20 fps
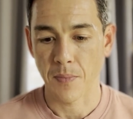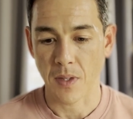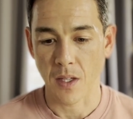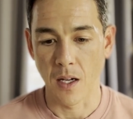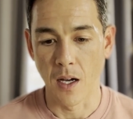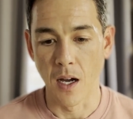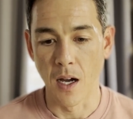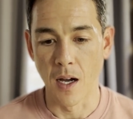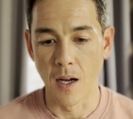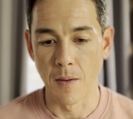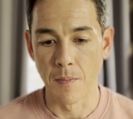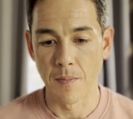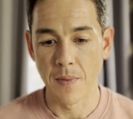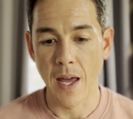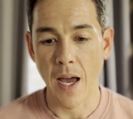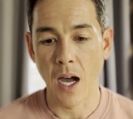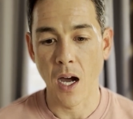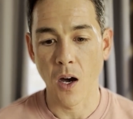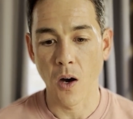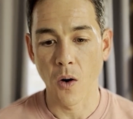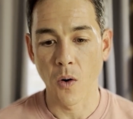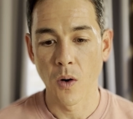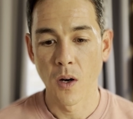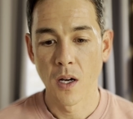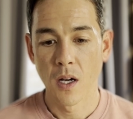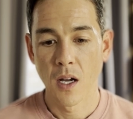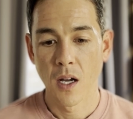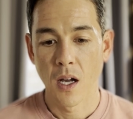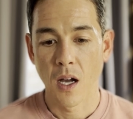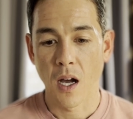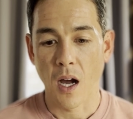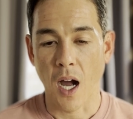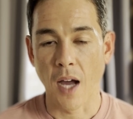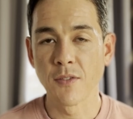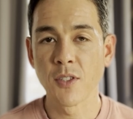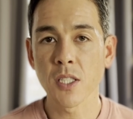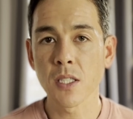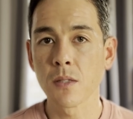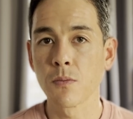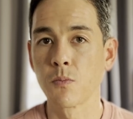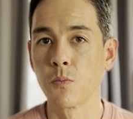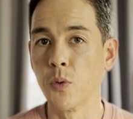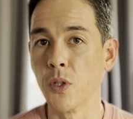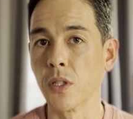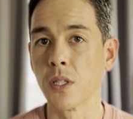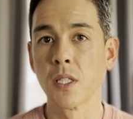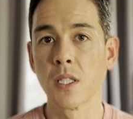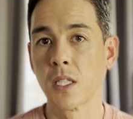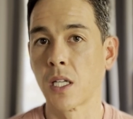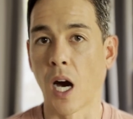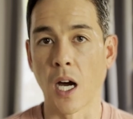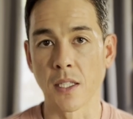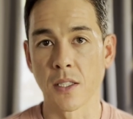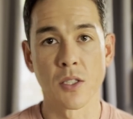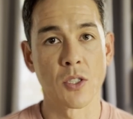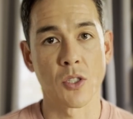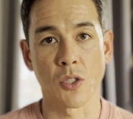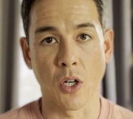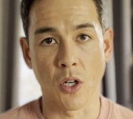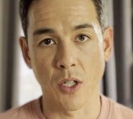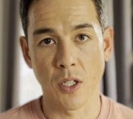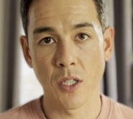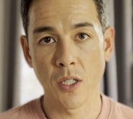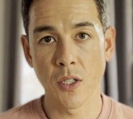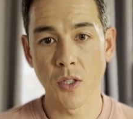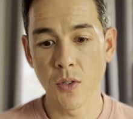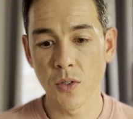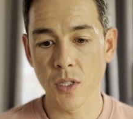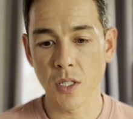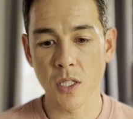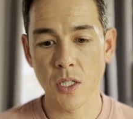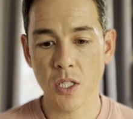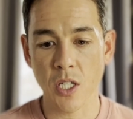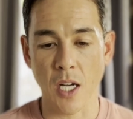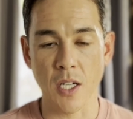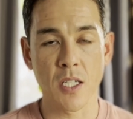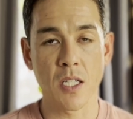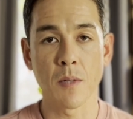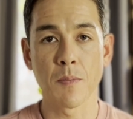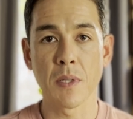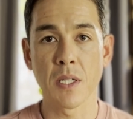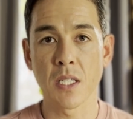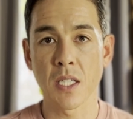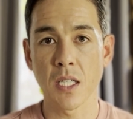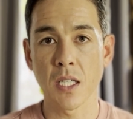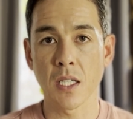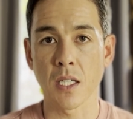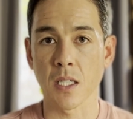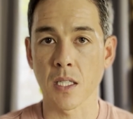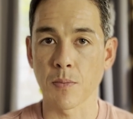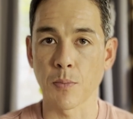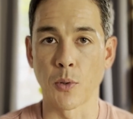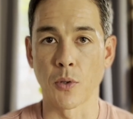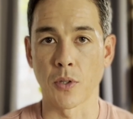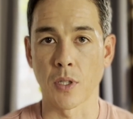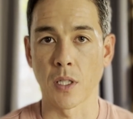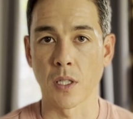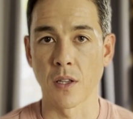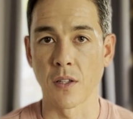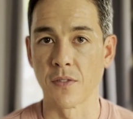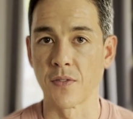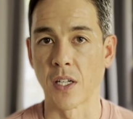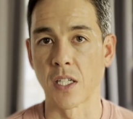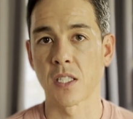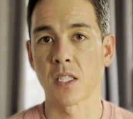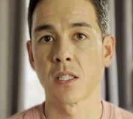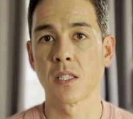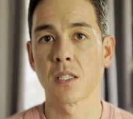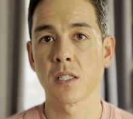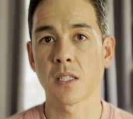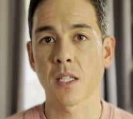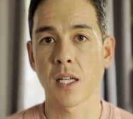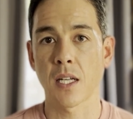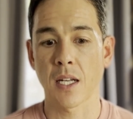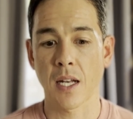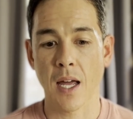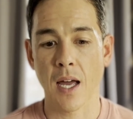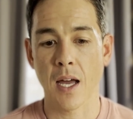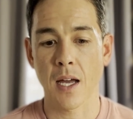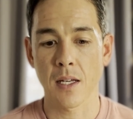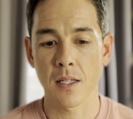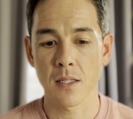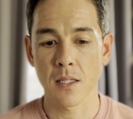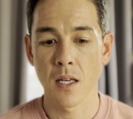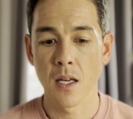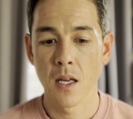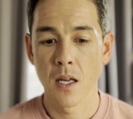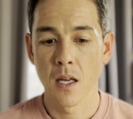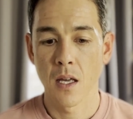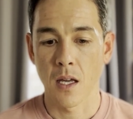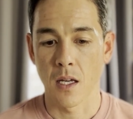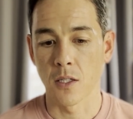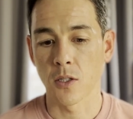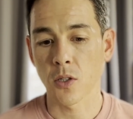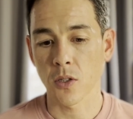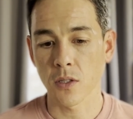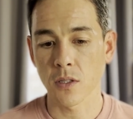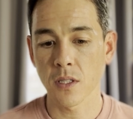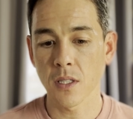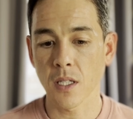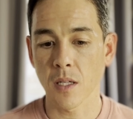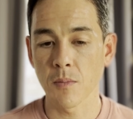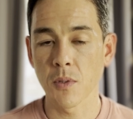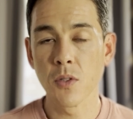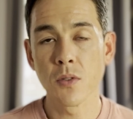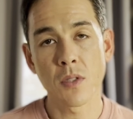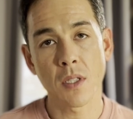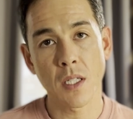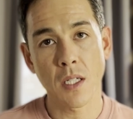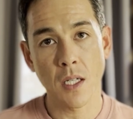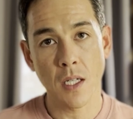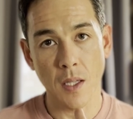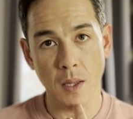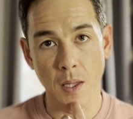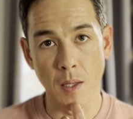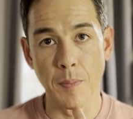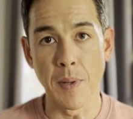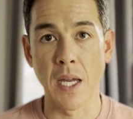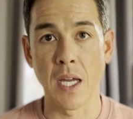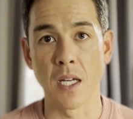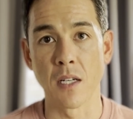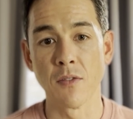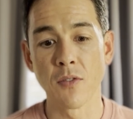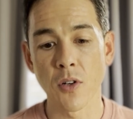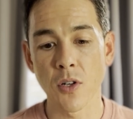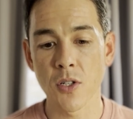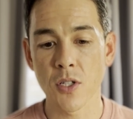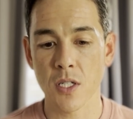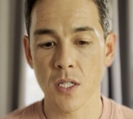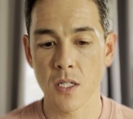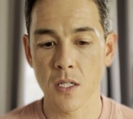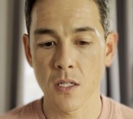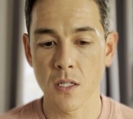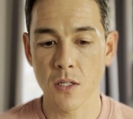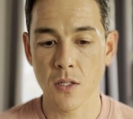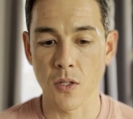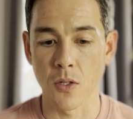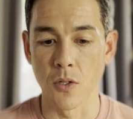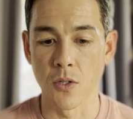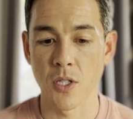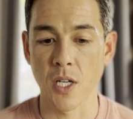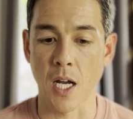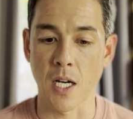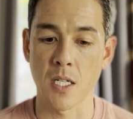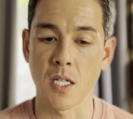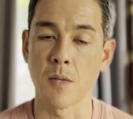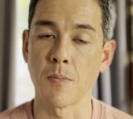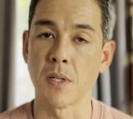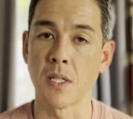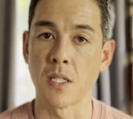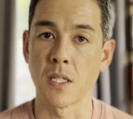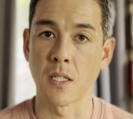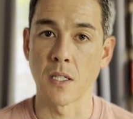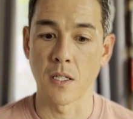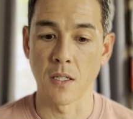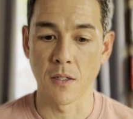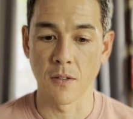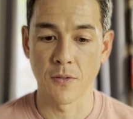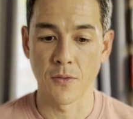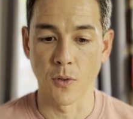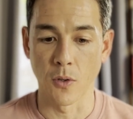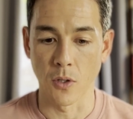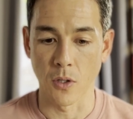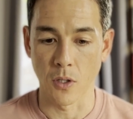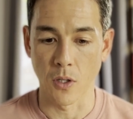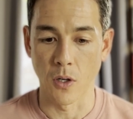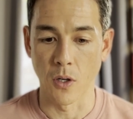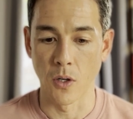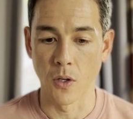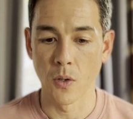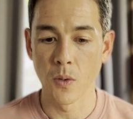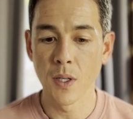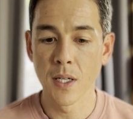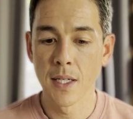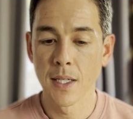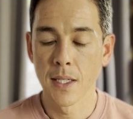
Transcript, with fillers: Um, now, I've just really gotten started using ChatGPT and exploring the functions that it has. And currently, I'm using the paid version, so ChatGPT 4.0.